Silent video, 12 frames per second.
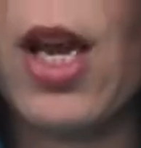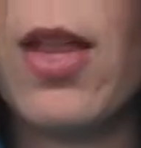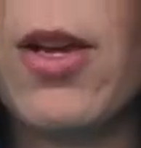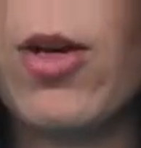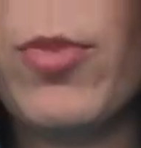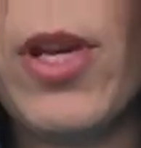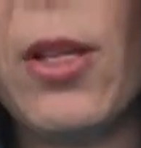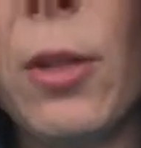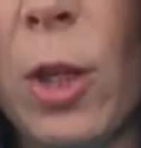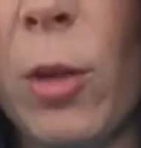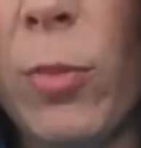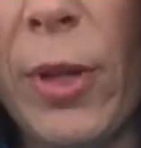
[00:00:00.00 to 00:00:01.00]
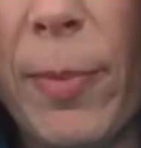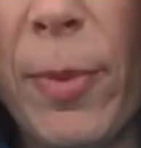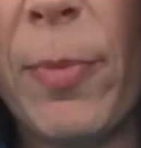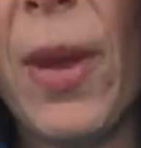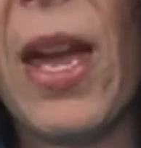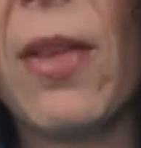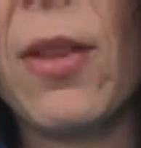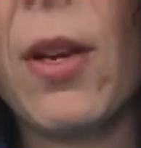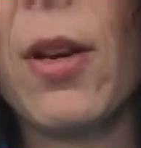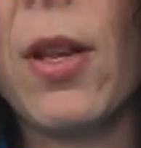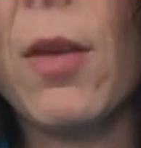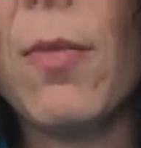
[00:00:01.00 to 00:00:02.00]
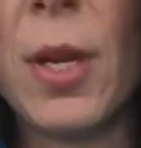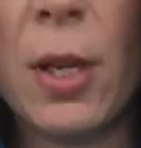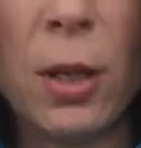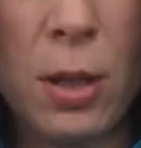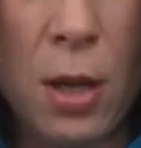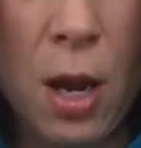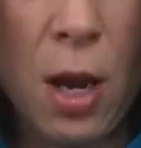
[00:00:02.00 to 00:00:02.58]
And there'll be a little blip of paint there in the middle.